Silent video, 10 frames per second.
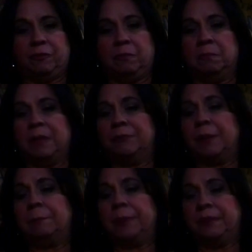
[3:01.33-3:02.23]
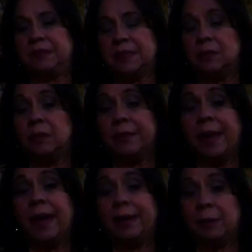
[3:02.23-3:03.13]
from my grandparents and all
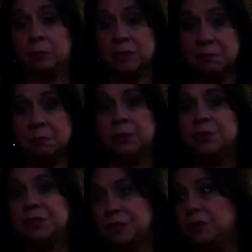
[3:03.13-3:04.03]
that. I was immersed